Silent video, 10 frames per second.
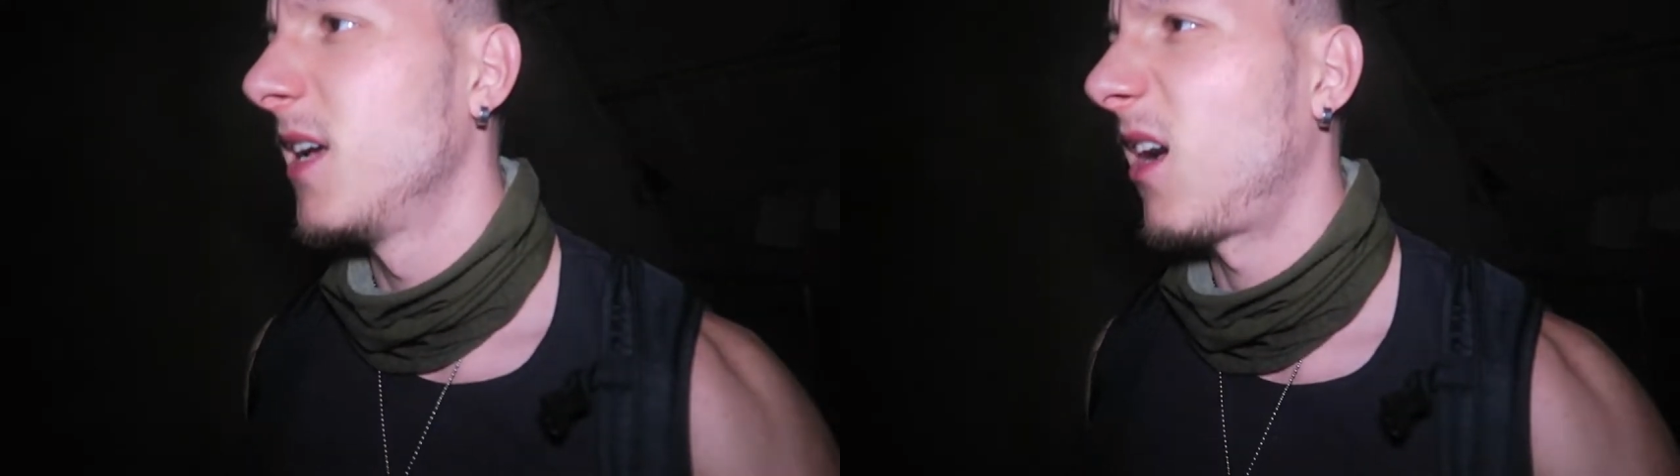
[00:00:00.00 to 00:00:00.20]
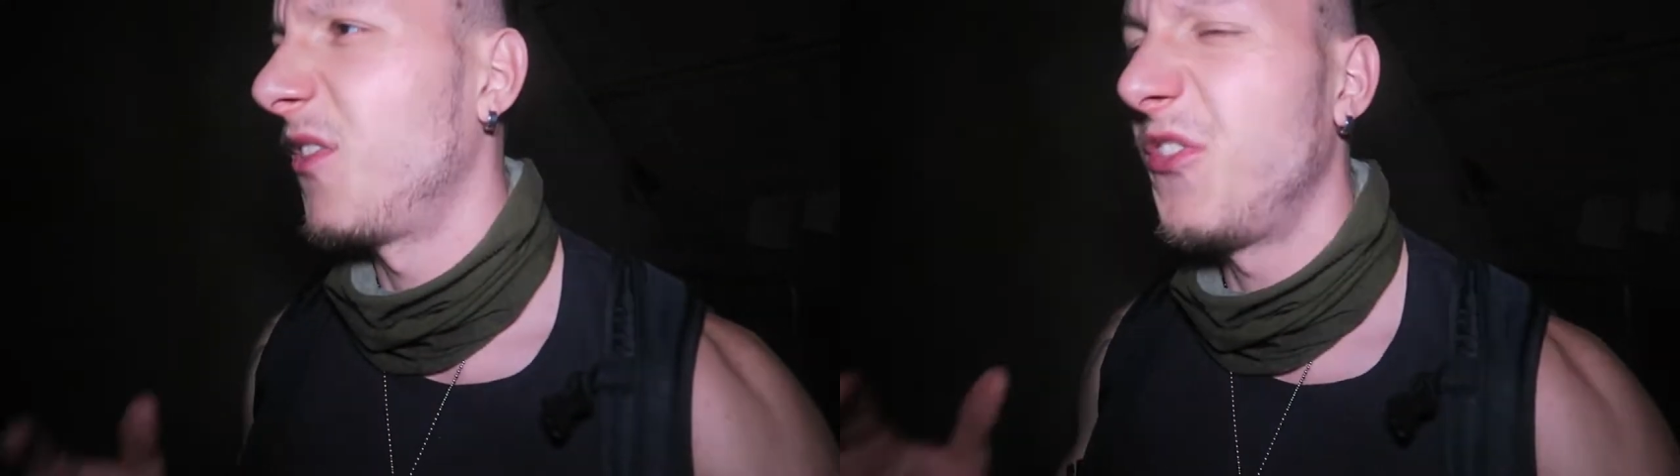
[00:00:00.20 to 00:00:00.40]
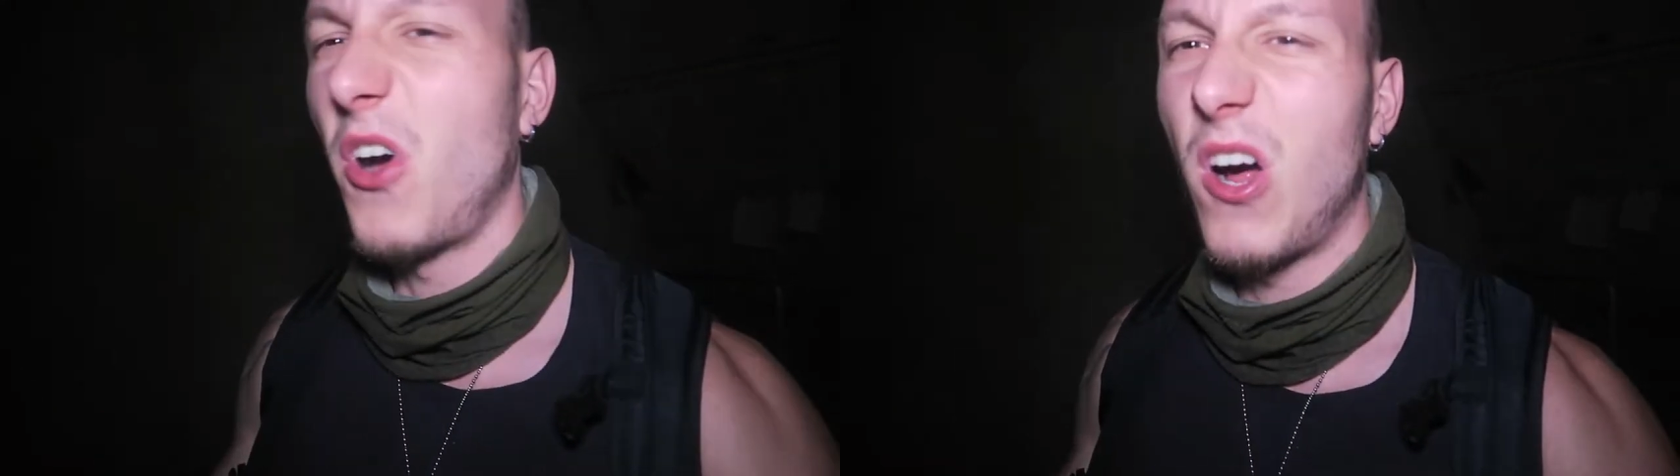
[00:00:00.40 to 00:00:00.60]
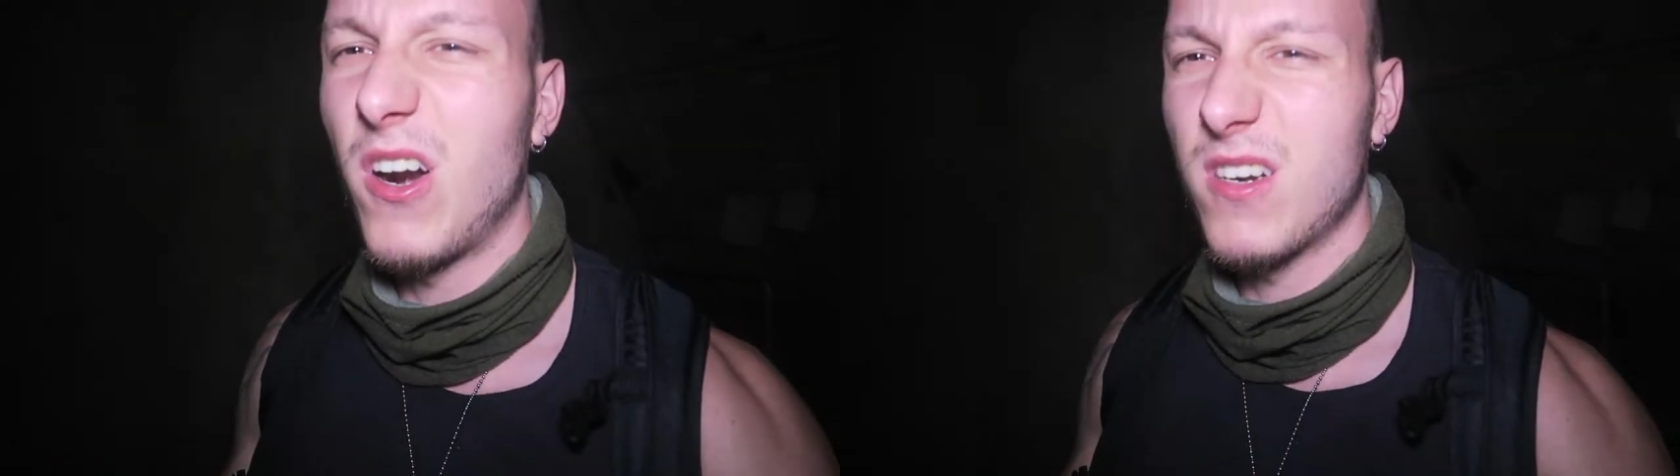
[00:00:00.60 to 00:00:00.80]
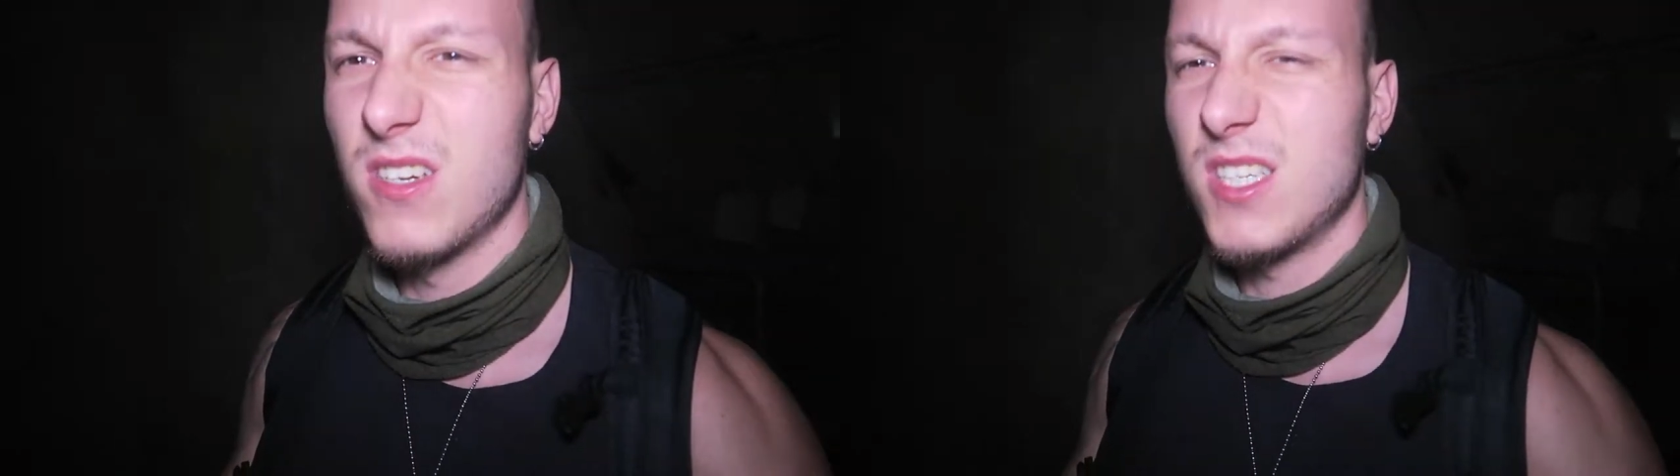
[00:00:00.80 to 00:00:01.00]
a
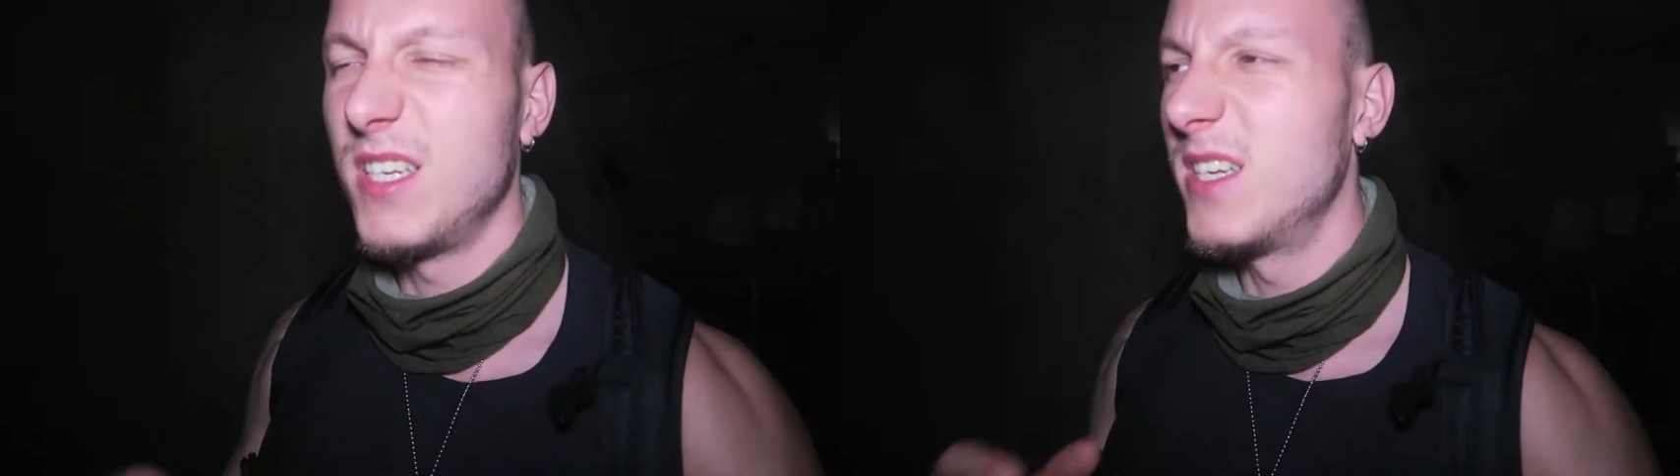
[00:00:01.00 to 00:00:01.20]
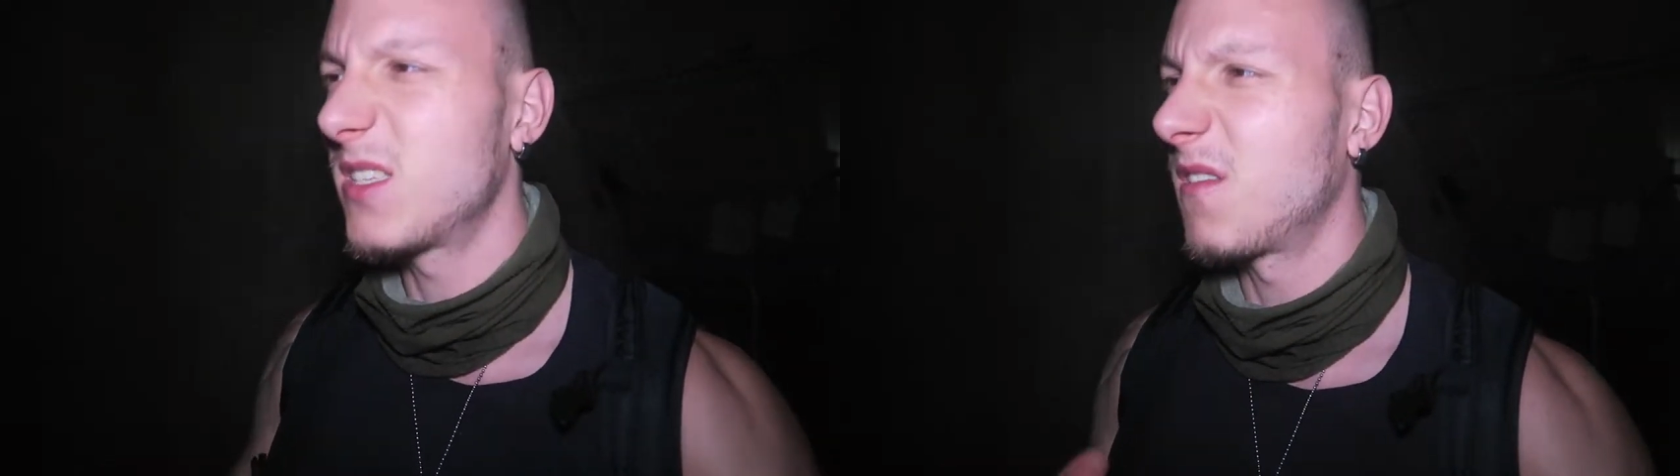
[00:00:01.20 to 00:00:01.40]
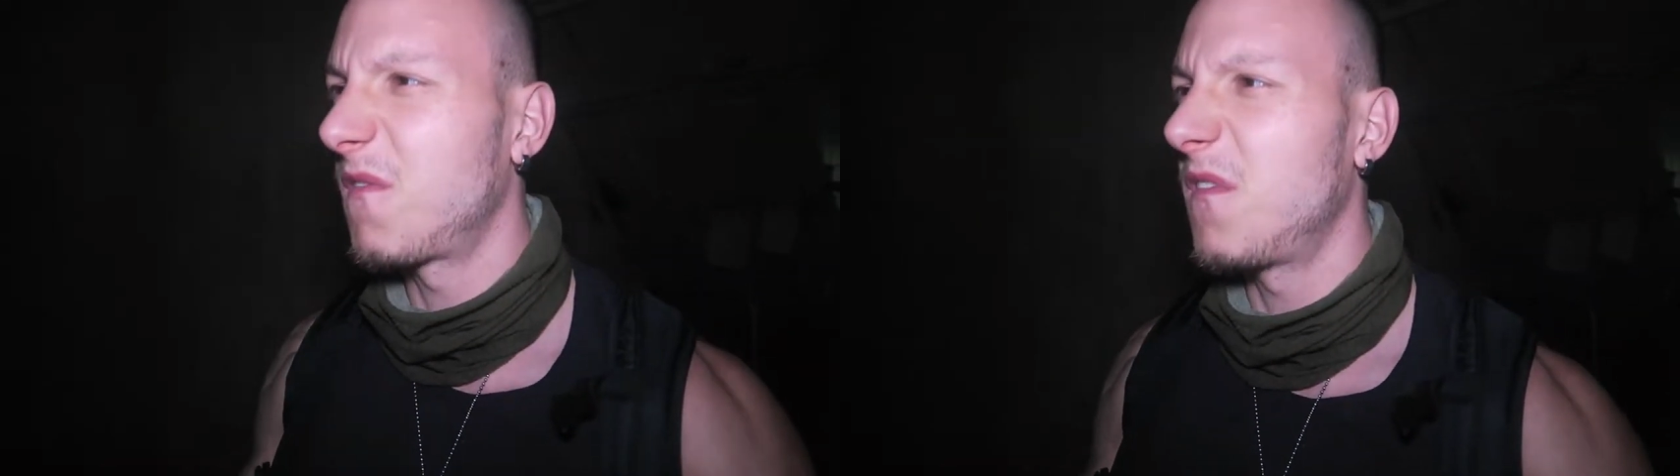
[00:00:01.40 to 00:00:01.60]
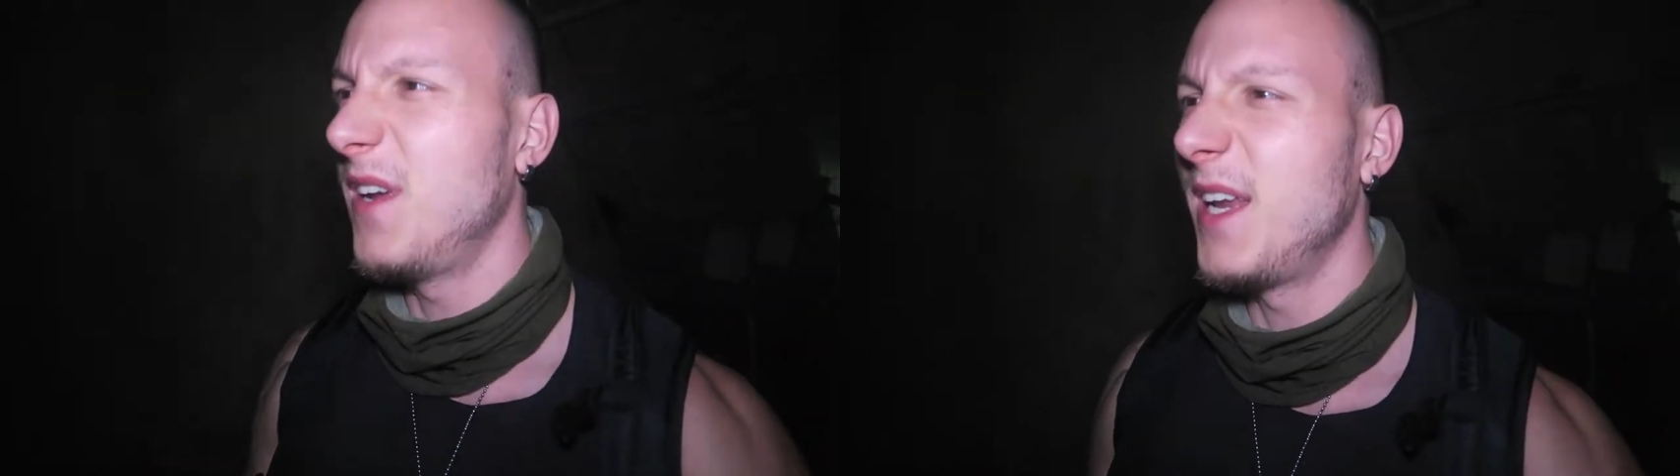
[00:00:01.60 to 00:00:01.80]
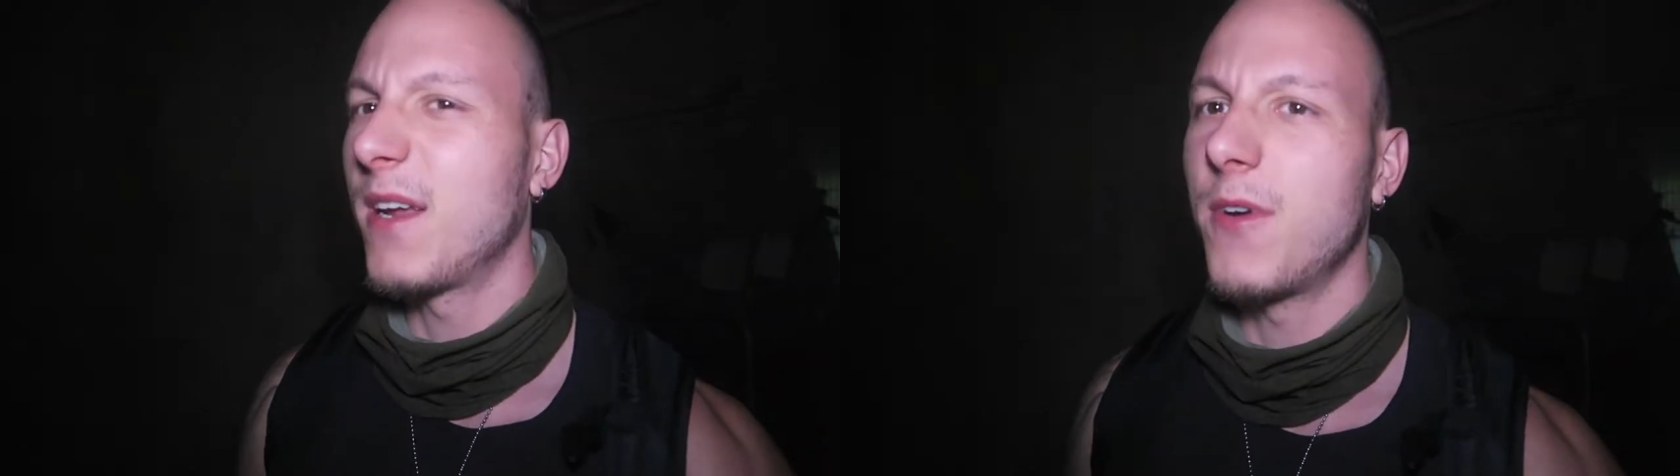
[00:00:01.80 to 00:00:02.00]
dark, sinister
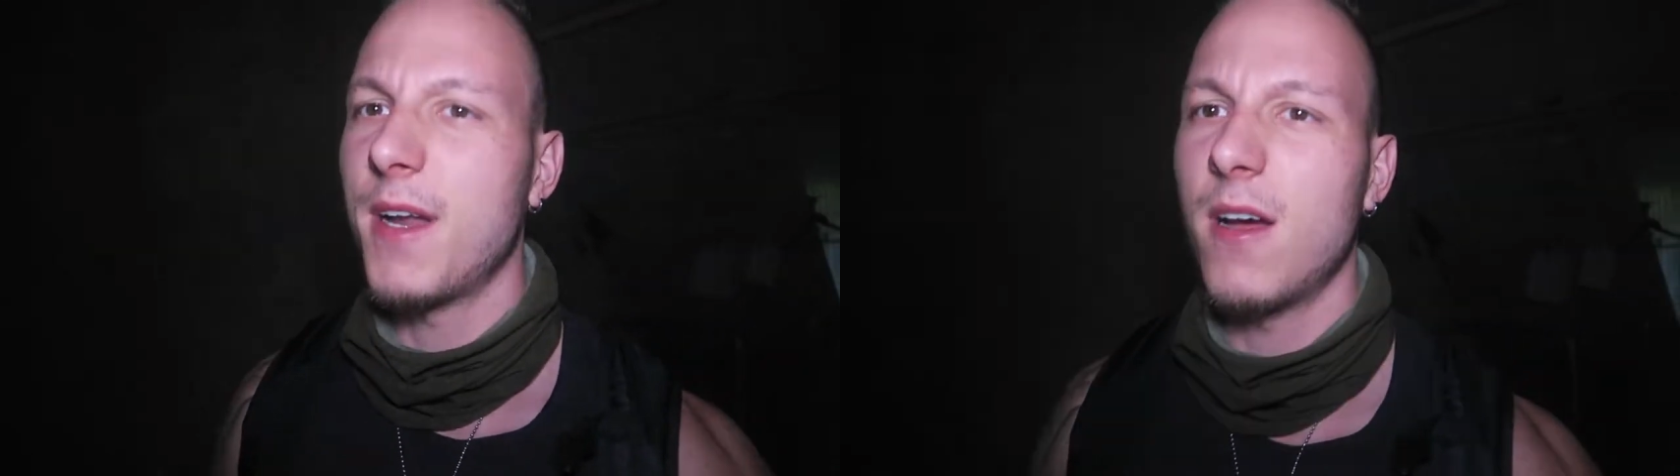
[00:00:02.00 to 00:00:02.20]
feeling right